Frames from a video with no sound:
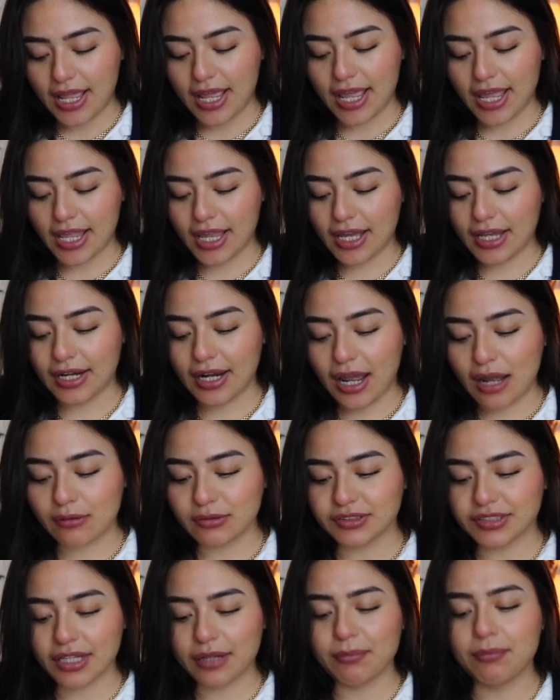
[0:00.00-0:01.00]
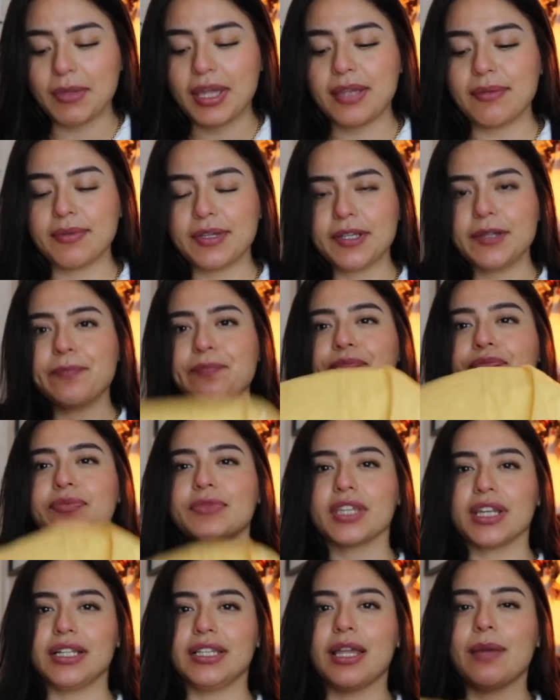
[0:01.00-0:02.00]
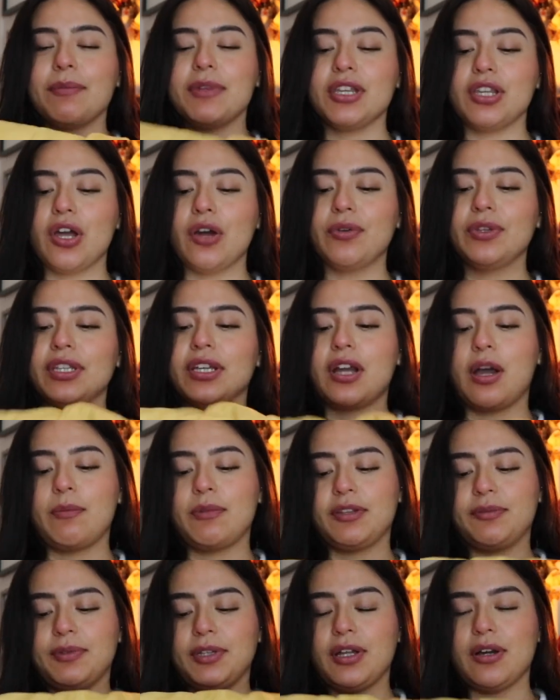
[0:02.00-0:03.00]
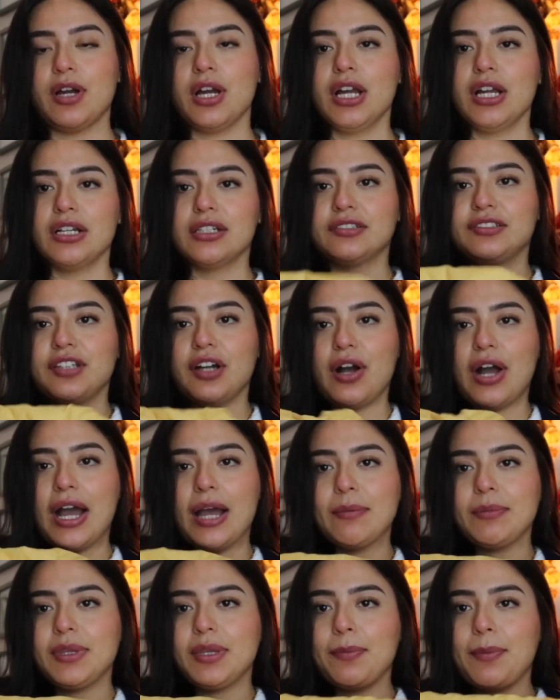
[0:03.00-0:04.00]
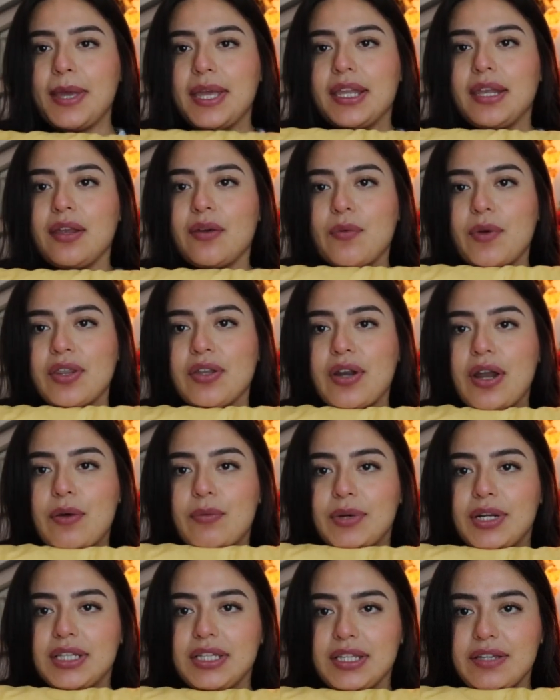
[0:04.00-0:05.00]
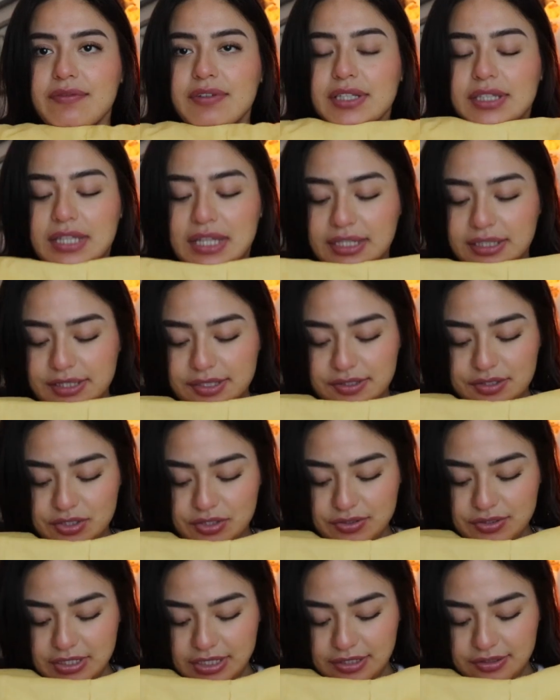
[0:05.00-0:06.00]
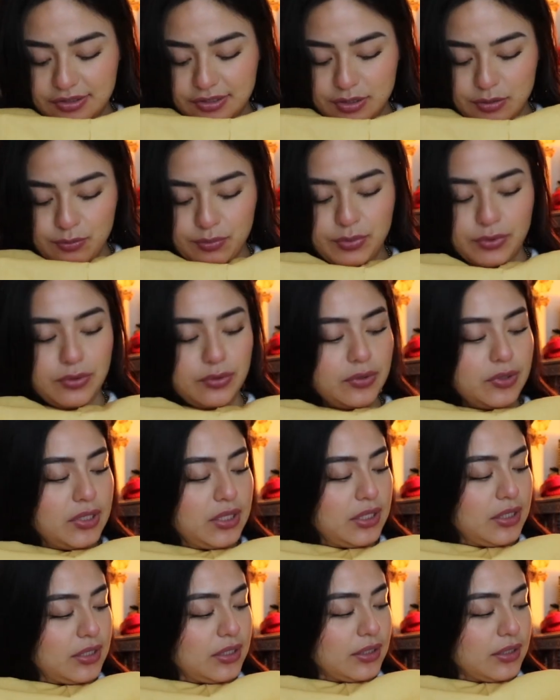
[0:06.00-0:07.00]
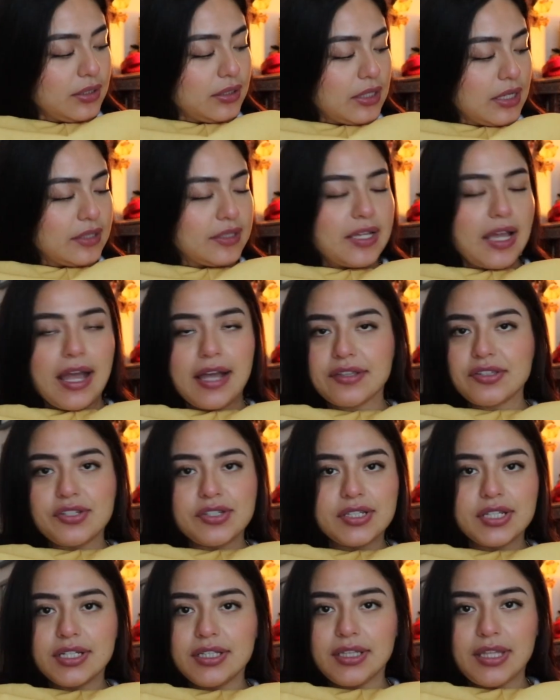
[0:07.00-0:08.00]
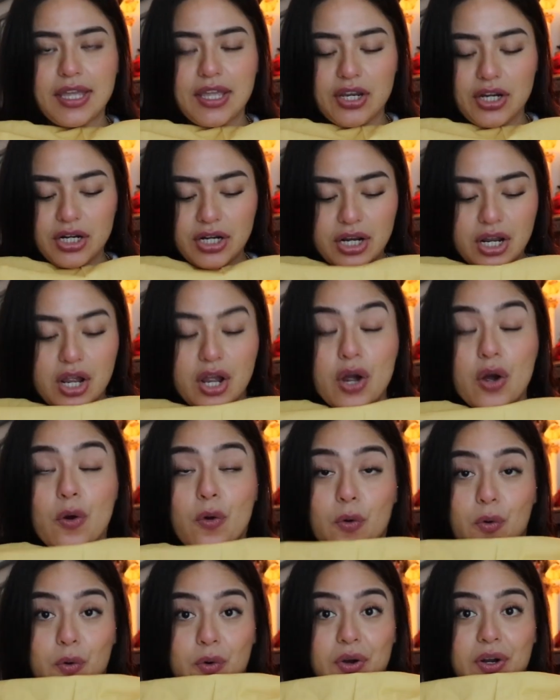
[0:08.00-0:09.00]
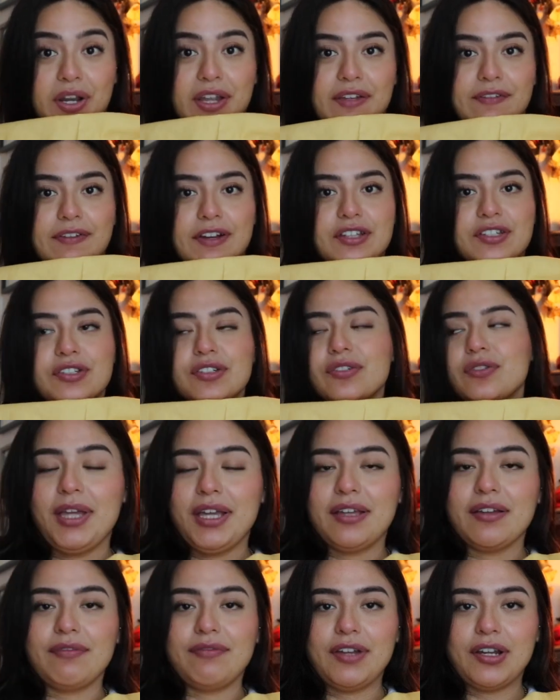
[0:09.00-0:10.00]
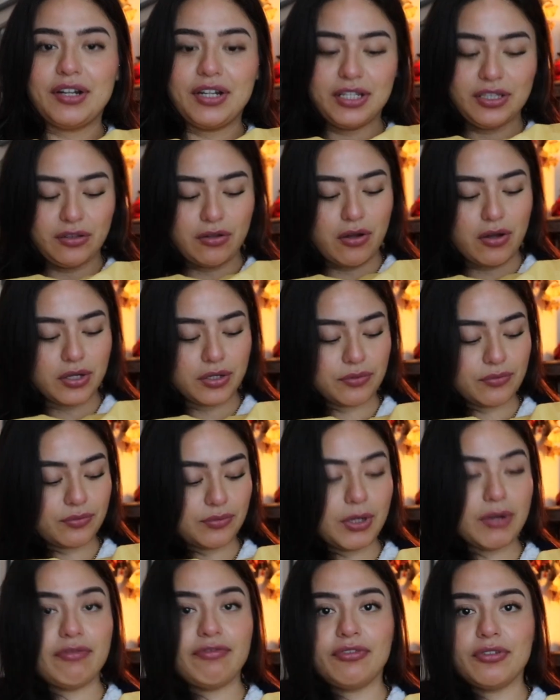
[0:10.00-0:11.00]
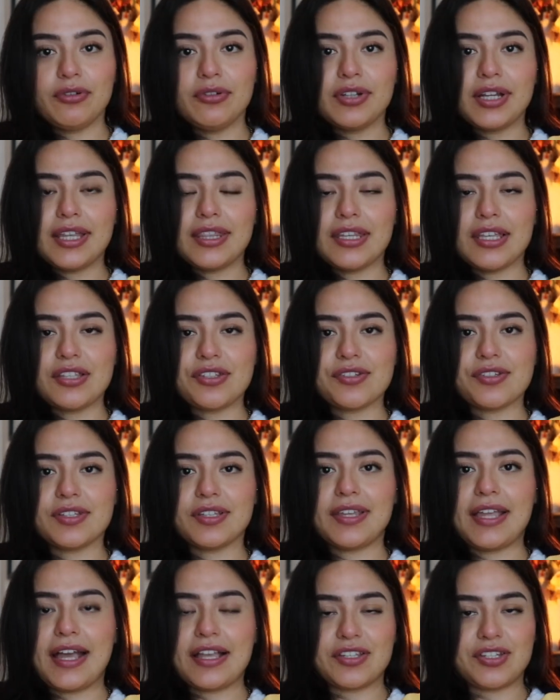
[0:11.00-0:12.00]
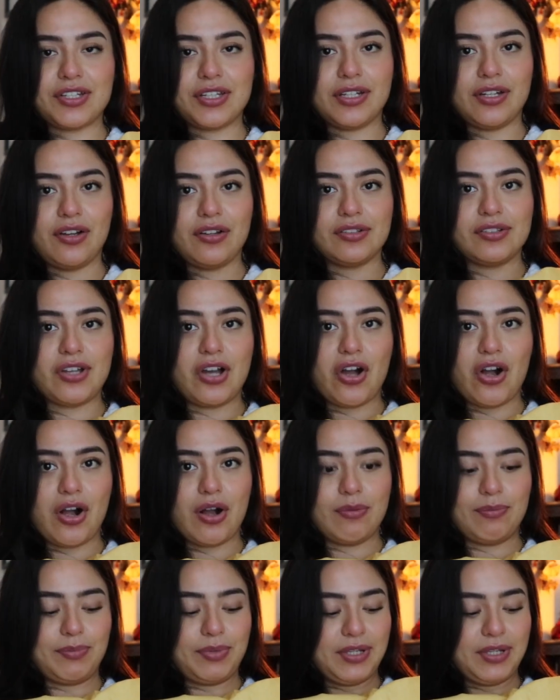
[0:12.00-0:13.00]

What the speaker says: And I was like, maybe let me know in the comments below. So I'm debating whether I want to leave it like this, just like a simple attached layer, or if I should make a very long ruffle and then just attach it on top.